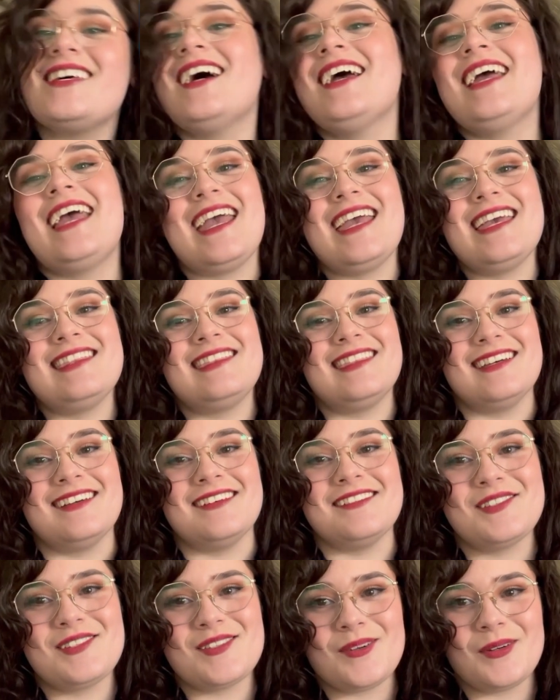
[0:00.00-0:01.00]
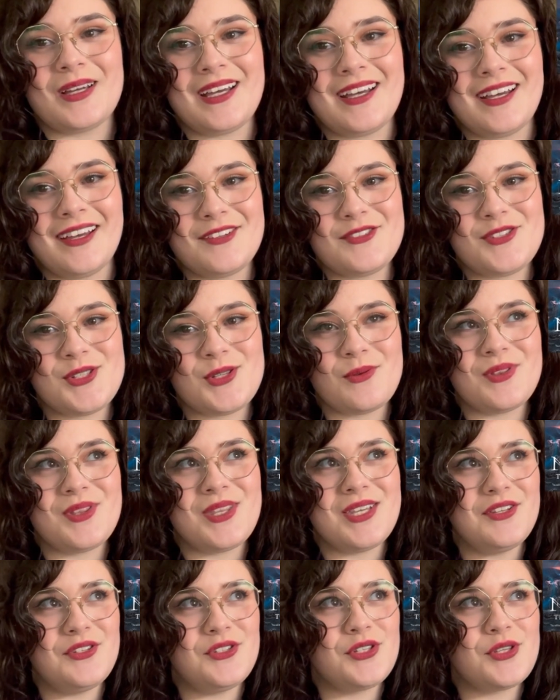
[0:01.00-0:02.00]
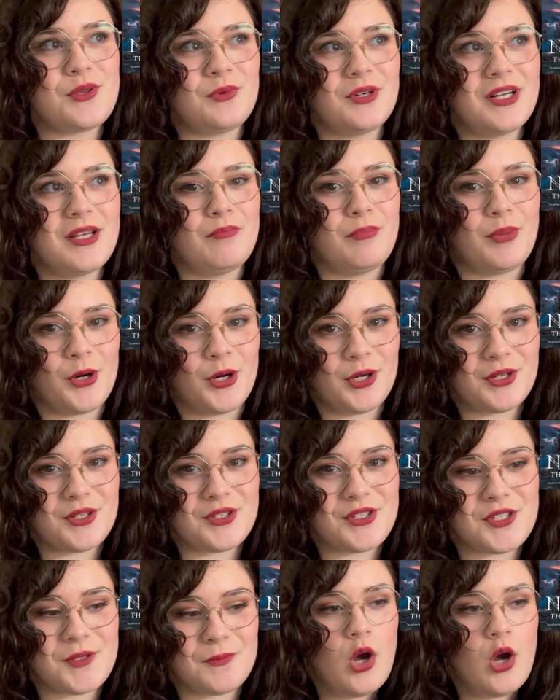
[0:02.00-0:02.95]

I hate this. Okay, so these three books